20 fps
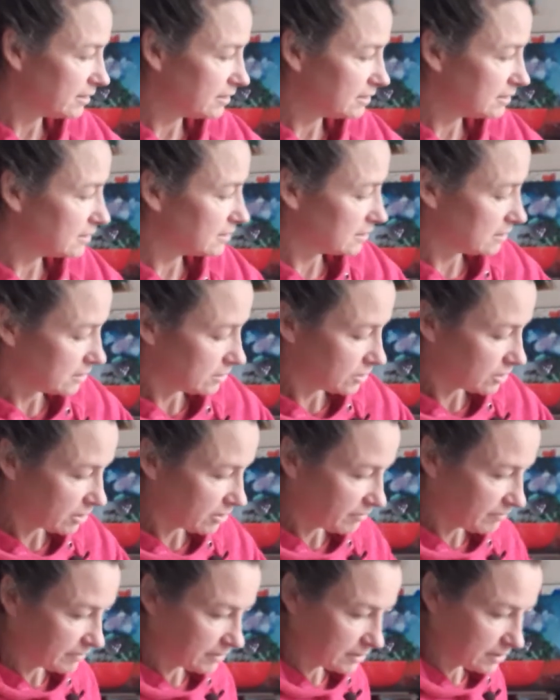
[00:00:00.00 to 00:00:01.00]
it is on the
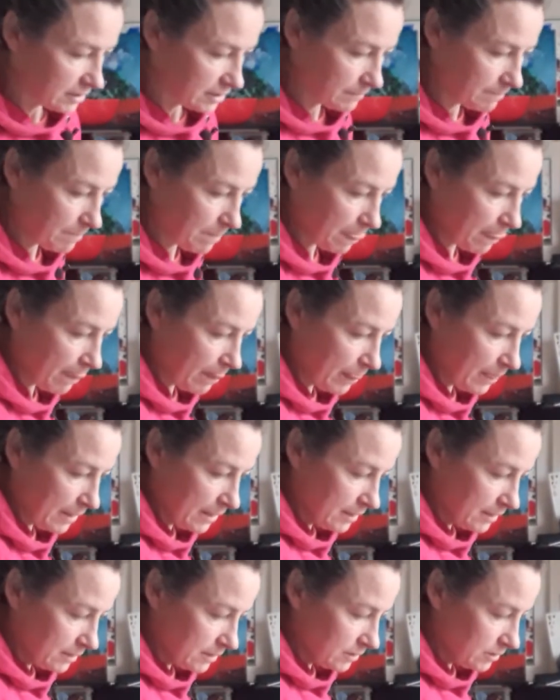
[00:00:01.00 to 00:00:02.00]
surface.
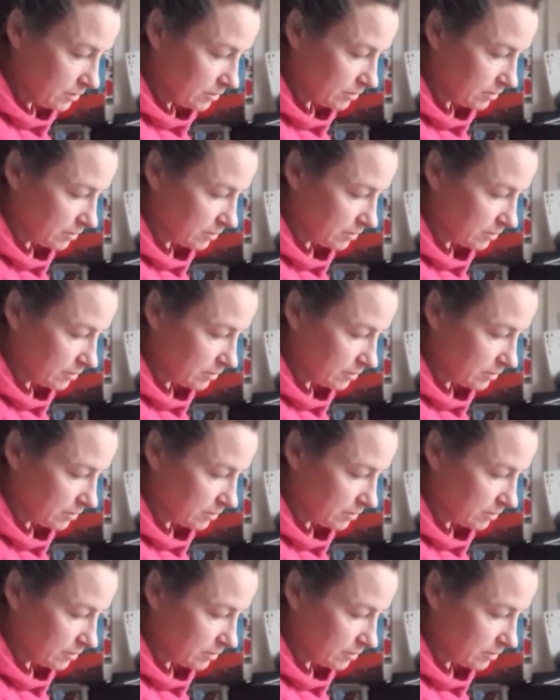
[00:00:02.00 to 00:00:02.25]
So